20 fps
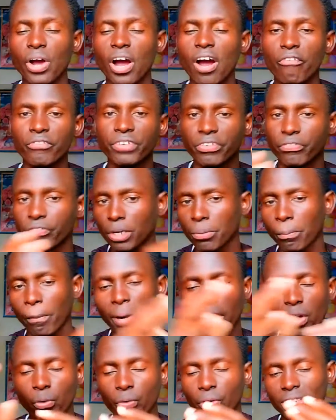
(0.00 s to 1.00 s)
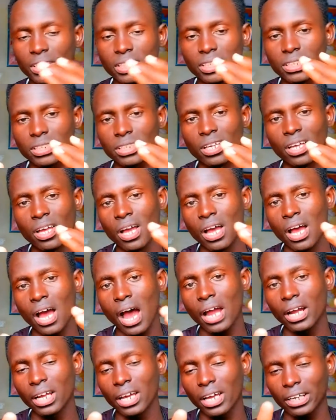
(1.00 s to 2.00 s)
you have different priorities.
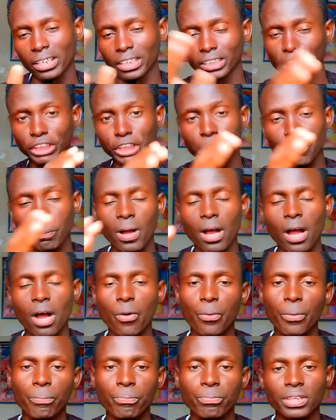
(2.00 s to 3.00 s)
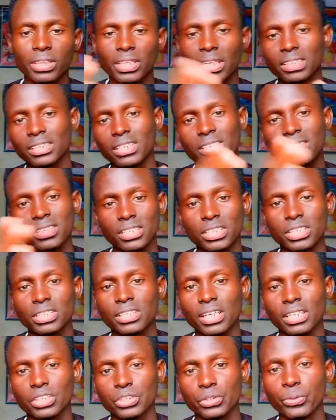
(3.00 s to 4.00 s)
And a relationship that
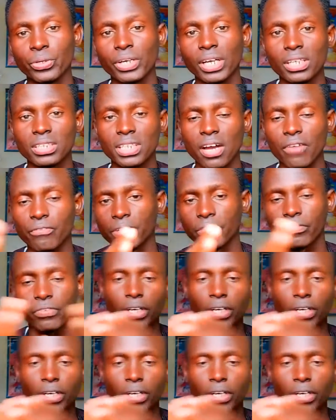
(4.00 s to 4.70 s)
exists, that you guys have